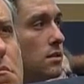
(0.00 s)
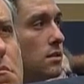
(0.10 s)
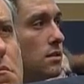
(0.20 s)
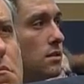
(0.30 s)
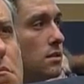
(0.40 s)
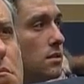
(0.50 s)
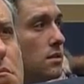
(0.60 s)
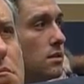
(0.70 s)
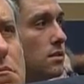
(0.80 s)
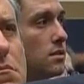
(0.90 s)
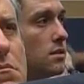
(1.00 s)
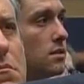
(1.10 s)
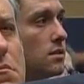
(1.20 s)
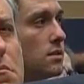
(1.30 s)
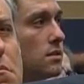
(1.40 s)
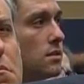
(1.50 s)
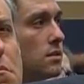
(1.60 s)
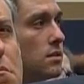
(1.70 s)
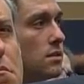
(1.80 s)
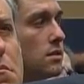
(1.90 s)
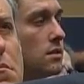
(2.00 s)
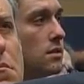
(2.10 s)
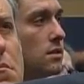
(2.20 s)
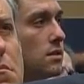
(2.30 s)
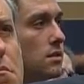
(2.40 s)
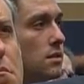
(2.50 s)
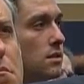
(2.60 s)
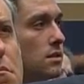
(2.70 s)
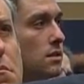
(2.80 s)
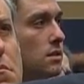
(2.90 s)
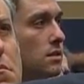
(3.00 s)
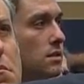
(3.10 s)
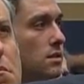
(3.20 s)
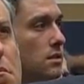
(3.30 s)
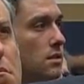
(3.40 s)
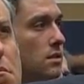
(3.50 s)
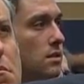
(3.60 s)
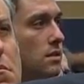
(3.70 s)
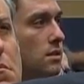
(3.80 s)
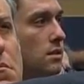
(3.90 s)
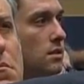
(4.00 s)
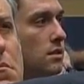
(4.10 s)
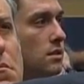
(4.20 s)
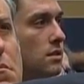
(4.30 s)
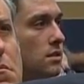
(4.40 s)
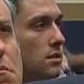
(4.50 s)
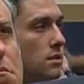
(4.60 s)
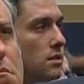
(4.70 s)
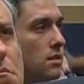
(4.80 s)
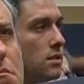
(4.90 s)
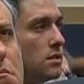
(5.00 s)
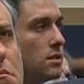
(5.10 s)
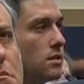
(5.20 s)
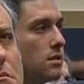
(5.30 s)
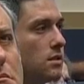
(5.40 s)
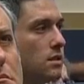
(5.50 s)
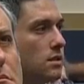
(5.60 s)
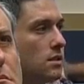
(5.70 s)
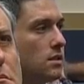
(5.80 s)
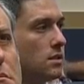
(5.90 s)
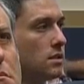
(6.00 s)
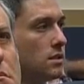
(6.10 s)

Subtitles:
[no speech]